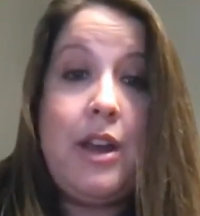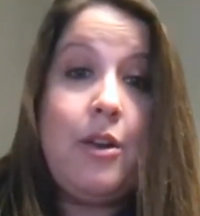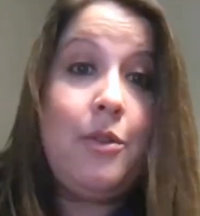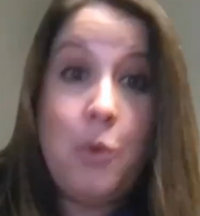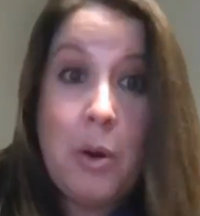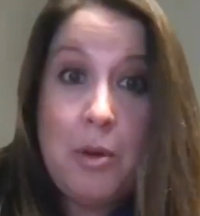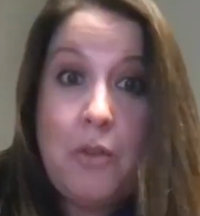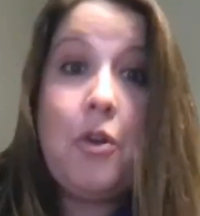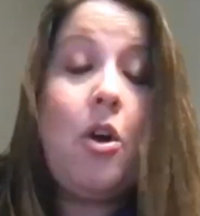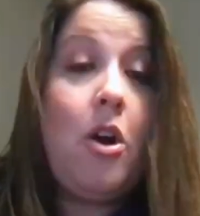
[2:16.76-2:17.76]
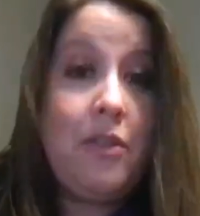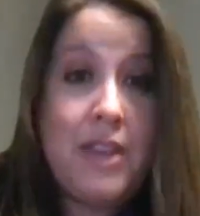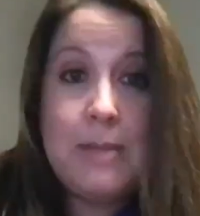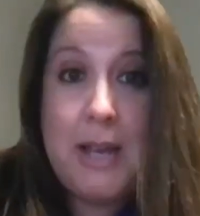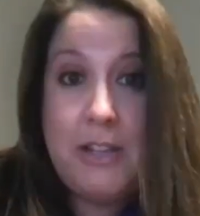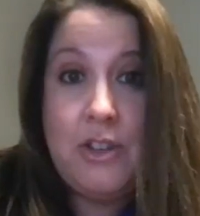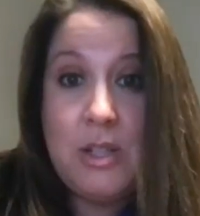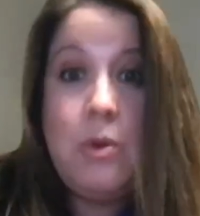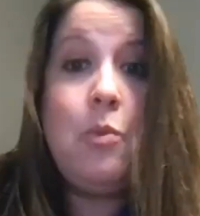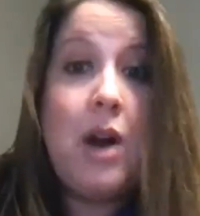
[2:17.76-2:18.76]
normal for all these patients.
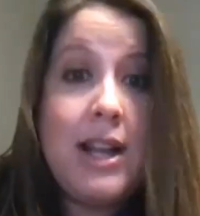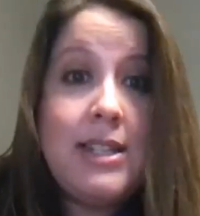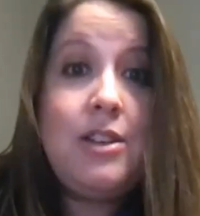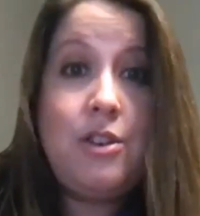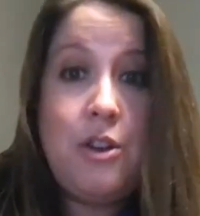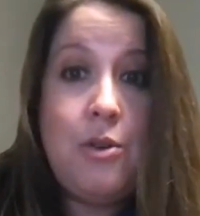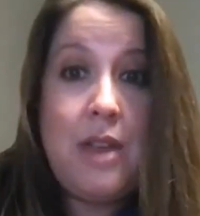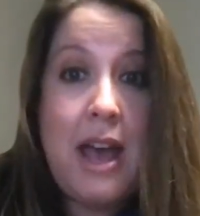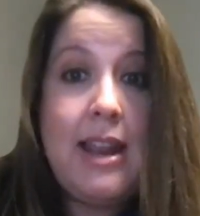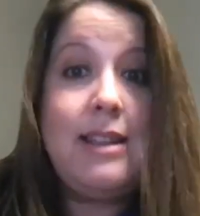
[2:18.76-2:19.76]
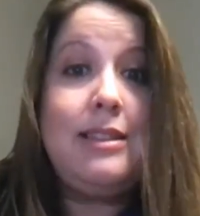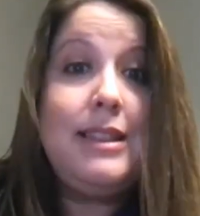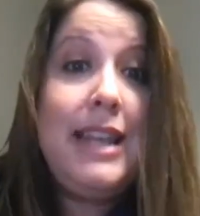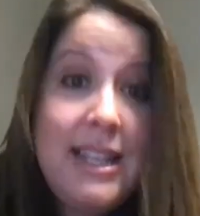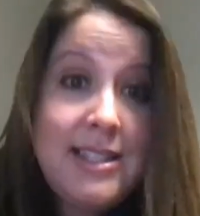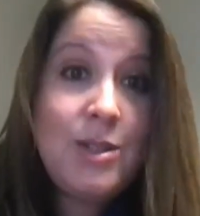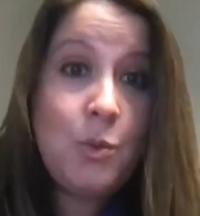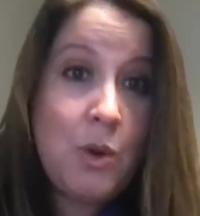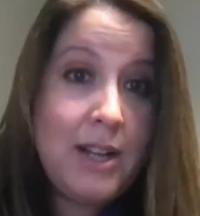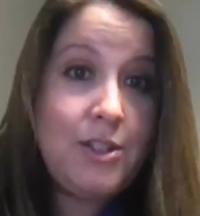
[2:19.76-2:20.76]
We want to know that at least
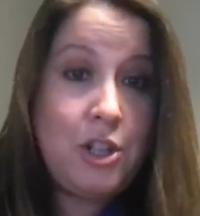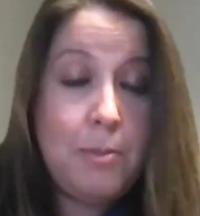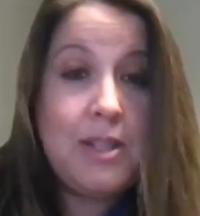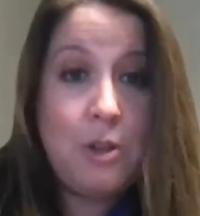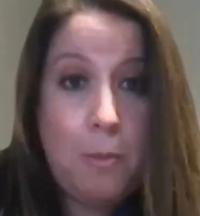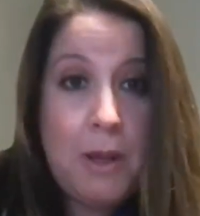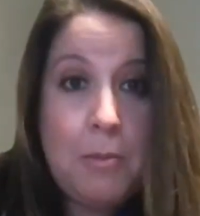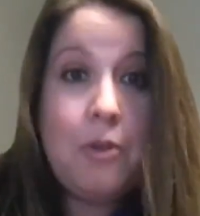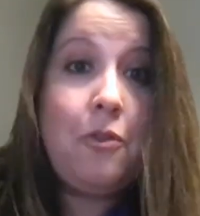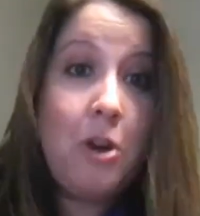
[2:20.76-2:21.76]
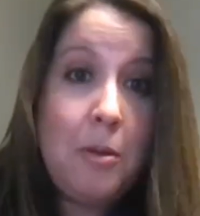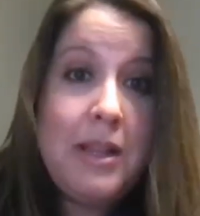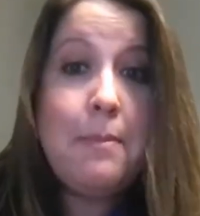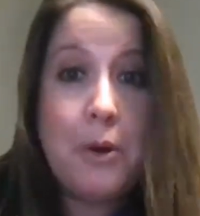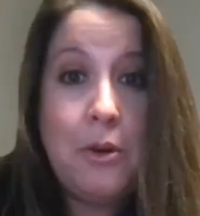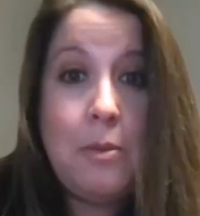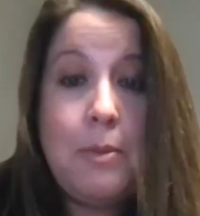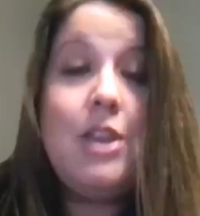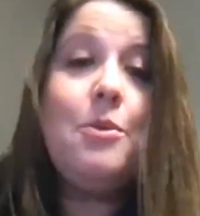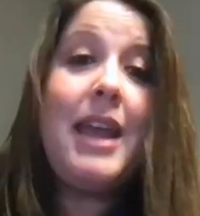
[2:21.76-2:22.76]
one tube is open, preferably both, but
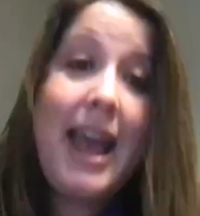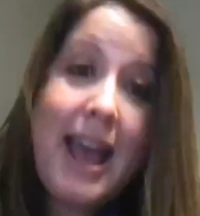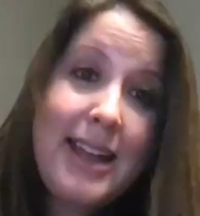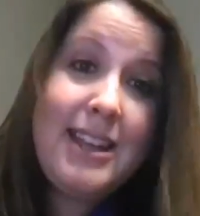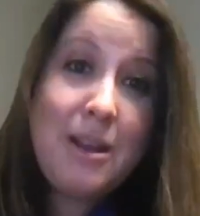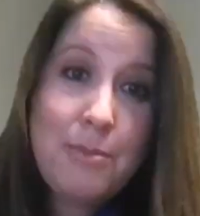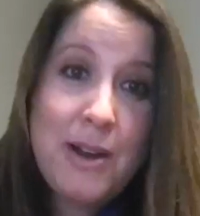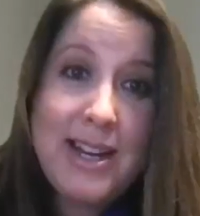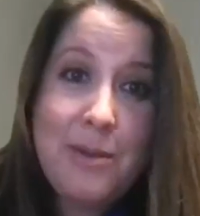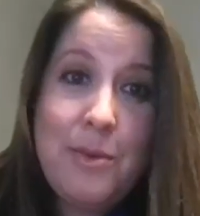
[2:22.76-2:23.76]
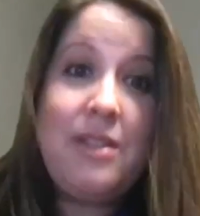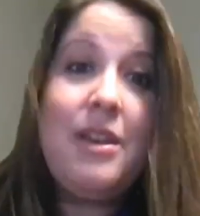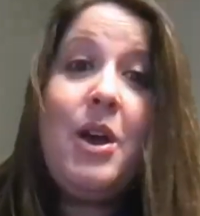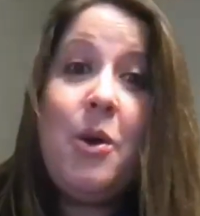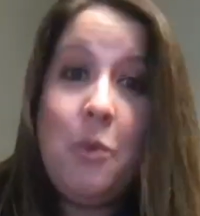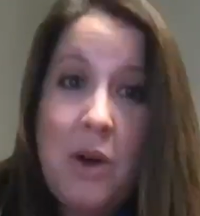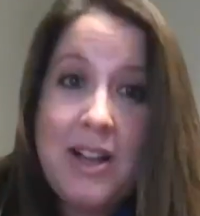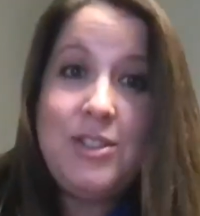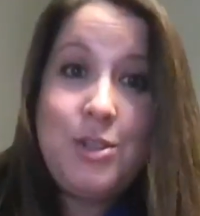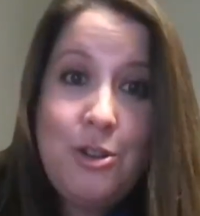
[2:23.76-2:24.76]
you can get pregnant with
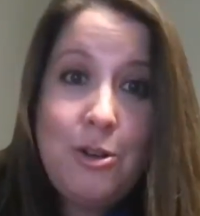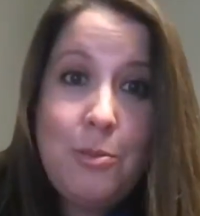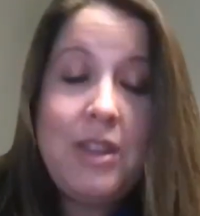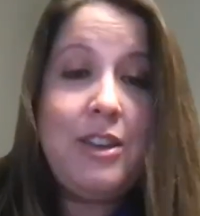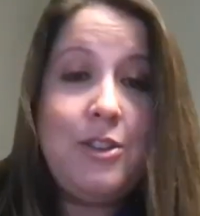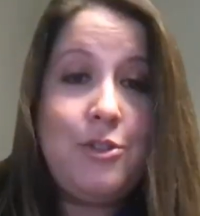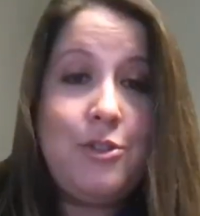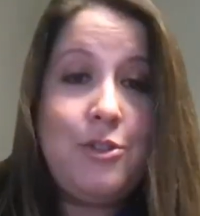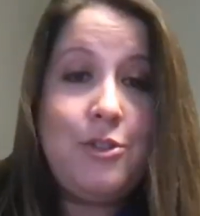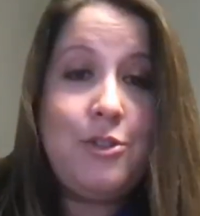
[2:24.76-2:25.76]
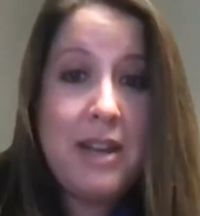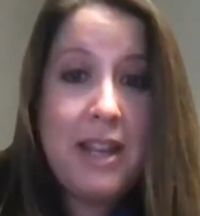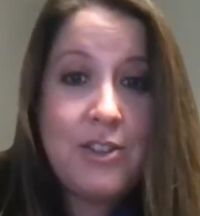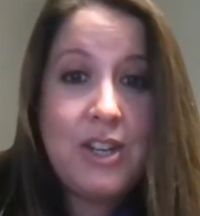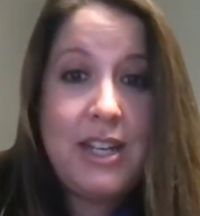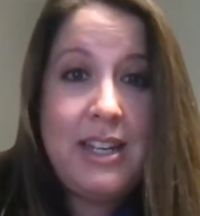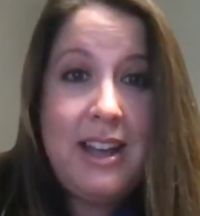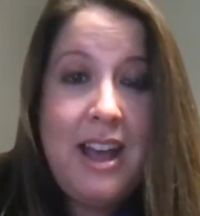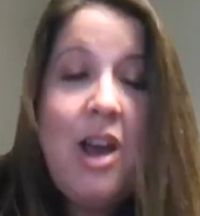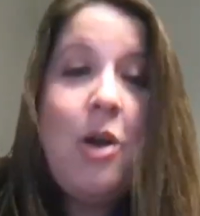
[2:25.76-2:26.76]
one tube with intrauterine insemination.
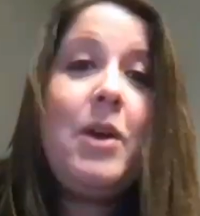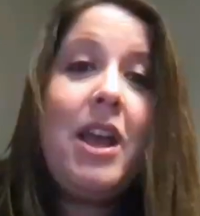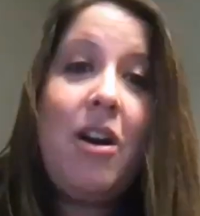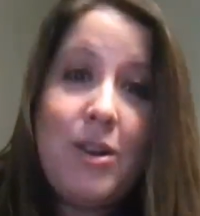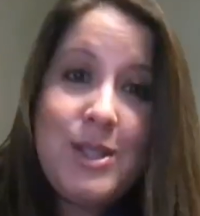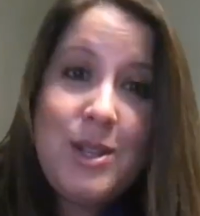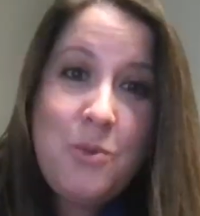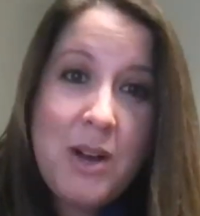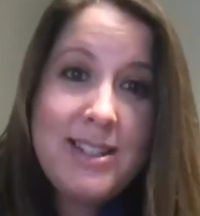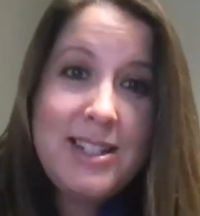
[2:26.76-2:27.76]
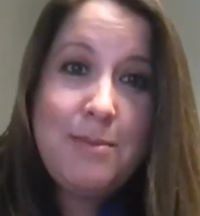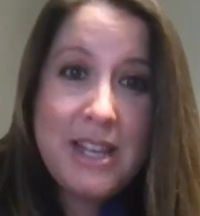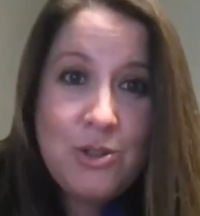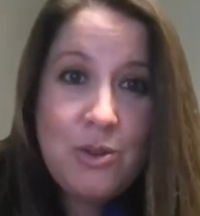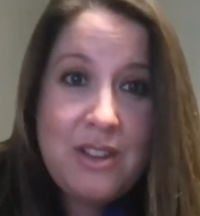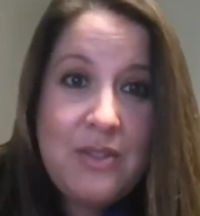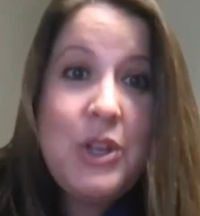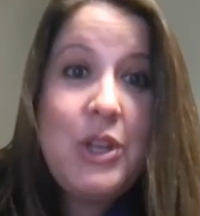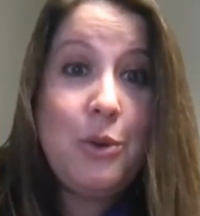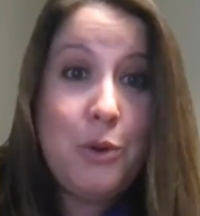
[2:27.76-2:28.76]
We also want to make sure that the
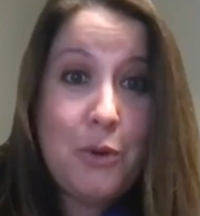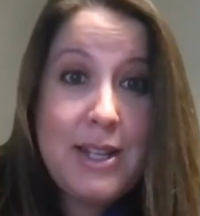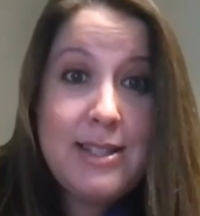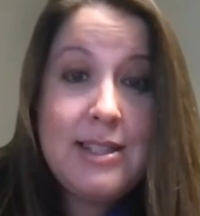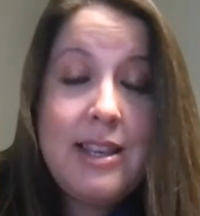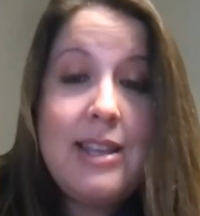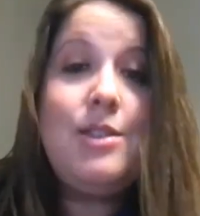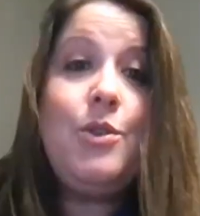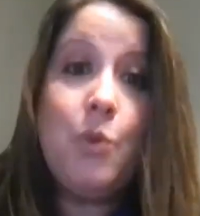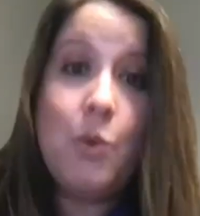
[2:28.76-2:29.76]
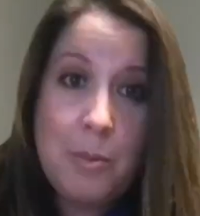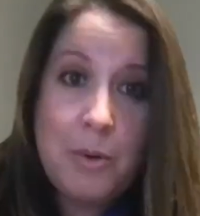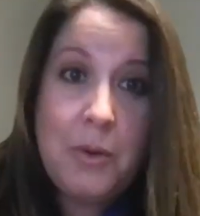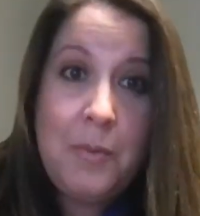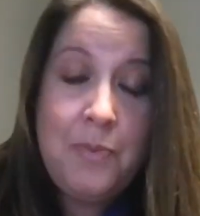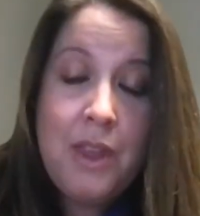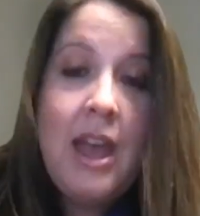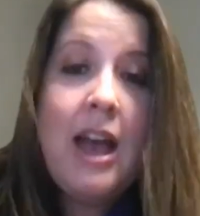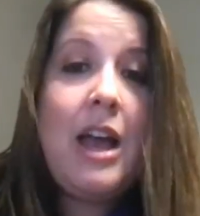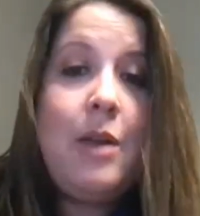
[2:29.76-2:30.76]
uterus is normal,
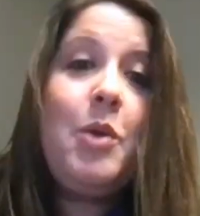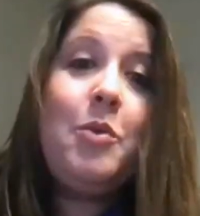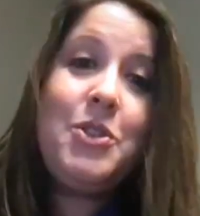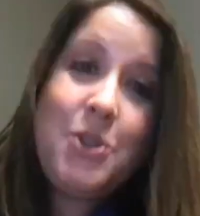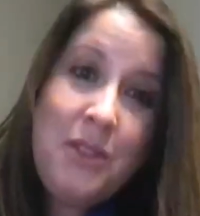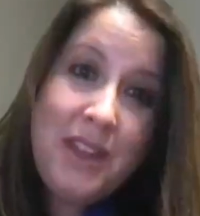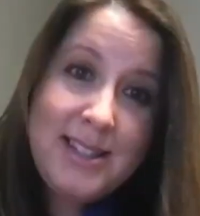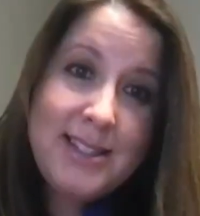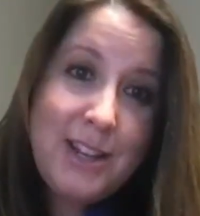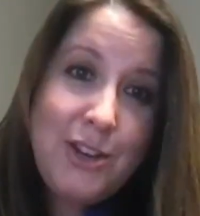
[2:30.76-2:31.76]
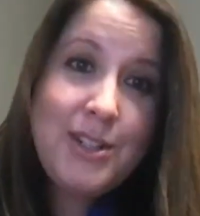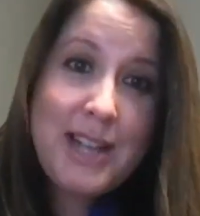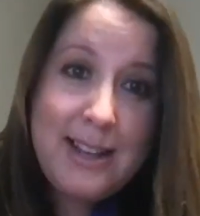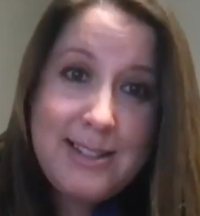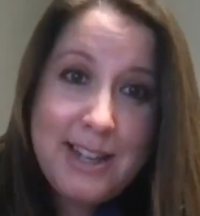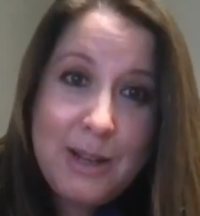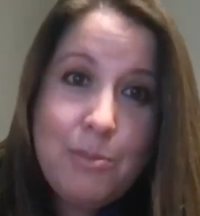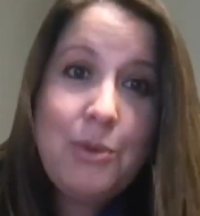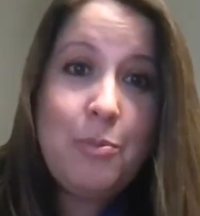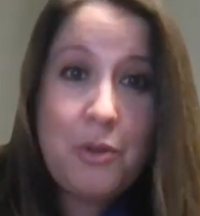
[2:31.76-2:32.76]
and we will do this in your testing
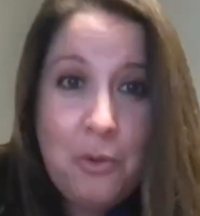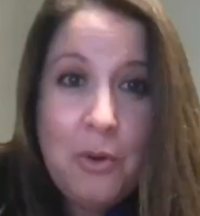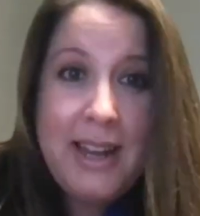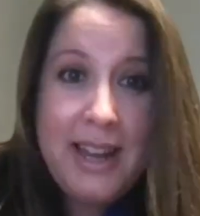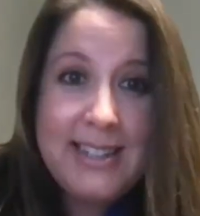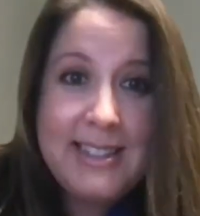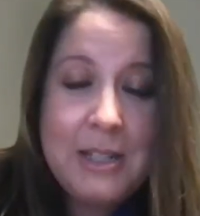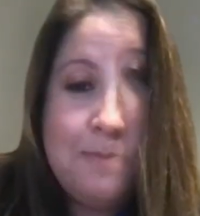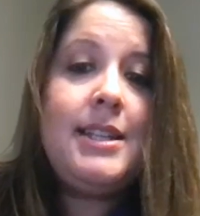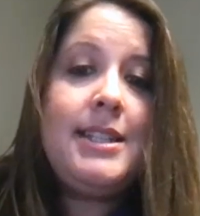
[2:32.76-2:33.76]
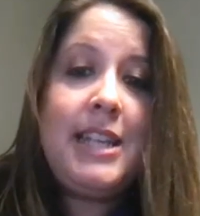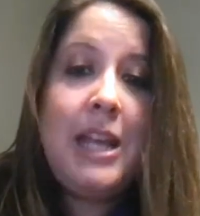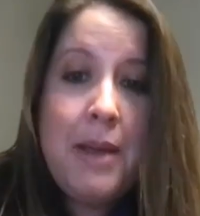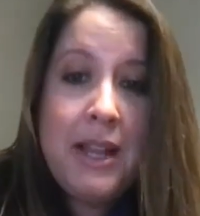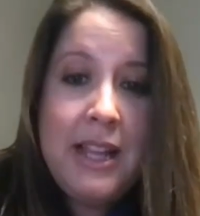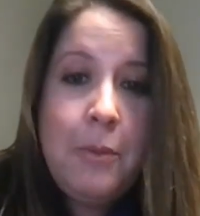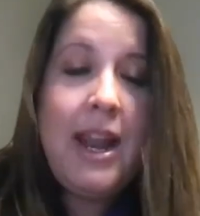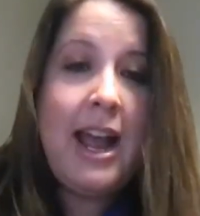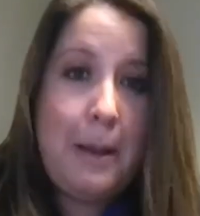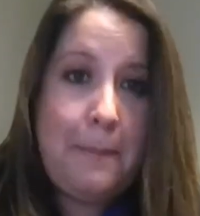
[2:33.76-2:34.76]
beforehand. Typically what
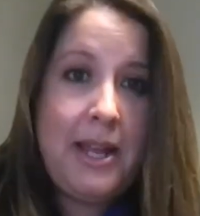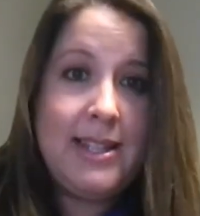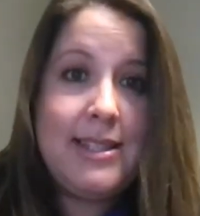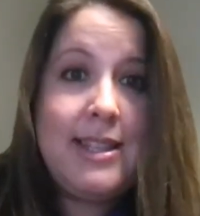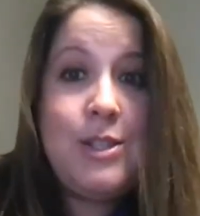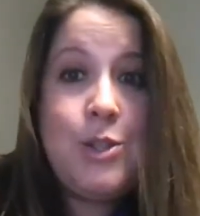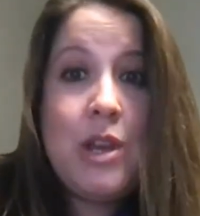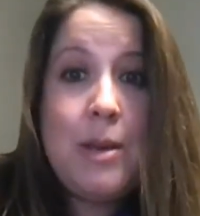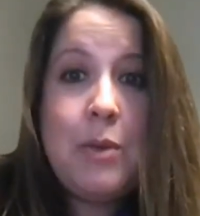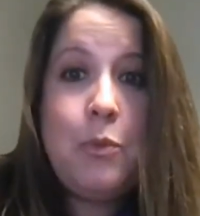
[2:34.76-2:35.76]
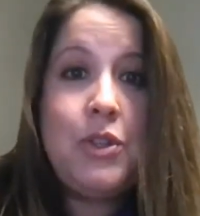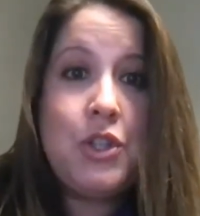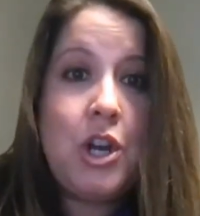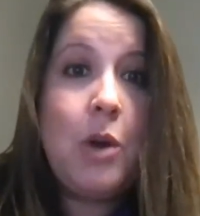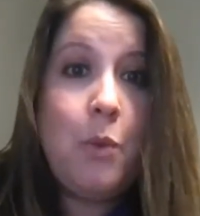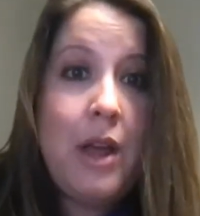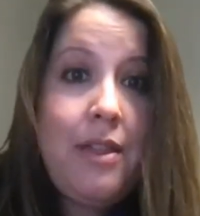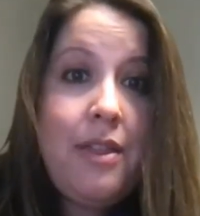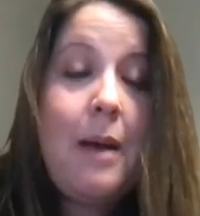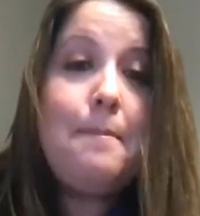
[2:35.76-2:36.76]
happens, this treatment will start with
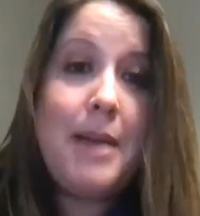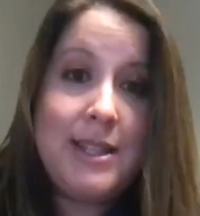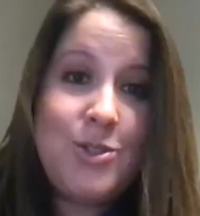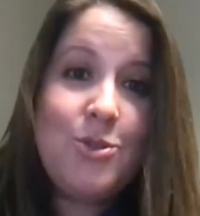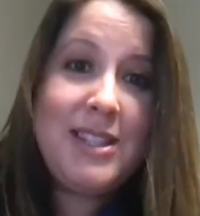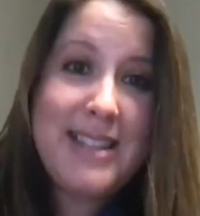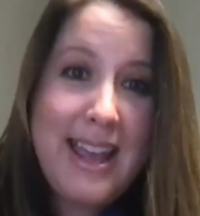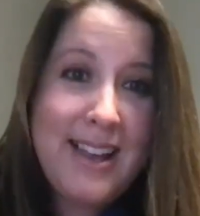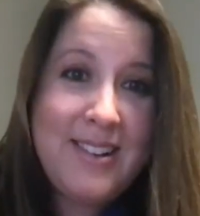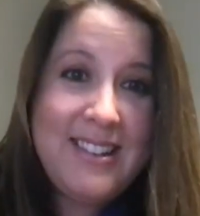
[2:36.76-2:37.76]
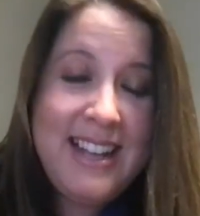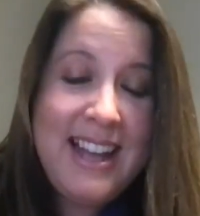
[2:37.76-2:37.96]
a menstrual cycle.